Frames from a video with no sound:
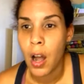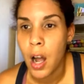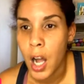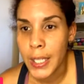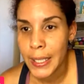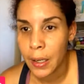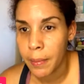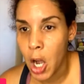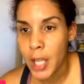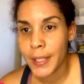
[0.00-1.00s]
Awesome,
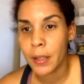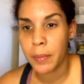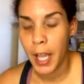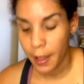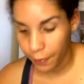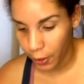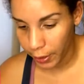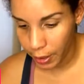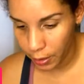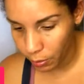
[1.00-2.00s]
awesome. Hey,
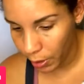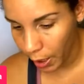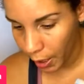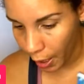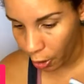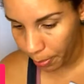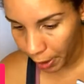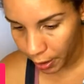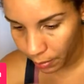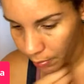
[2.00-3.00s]
Felita's Way. I hope I
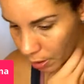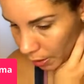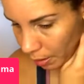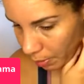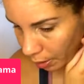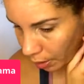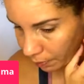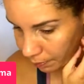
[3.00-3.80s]
didn't miss anybody.